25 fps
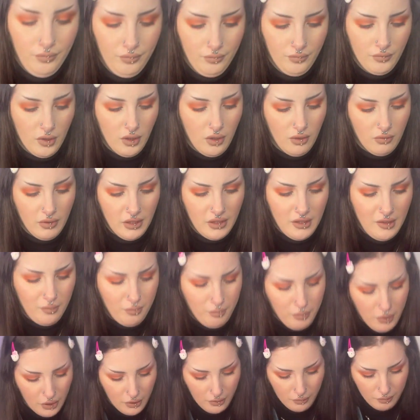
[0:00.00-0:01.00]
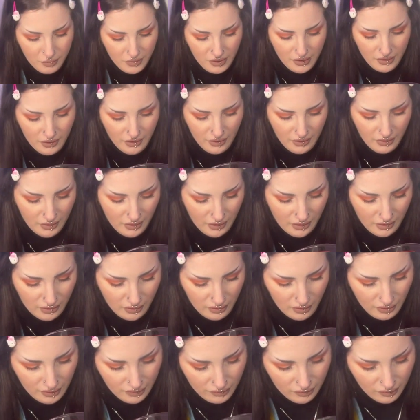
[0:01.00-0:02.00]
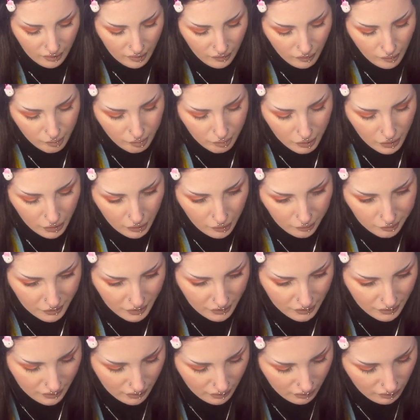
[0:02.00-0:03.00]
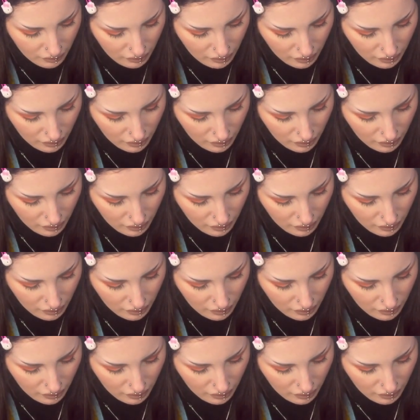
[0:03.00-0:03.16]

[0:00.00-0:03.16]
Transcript: Oh, Reggie's poop's still in there. It's not even poop, it's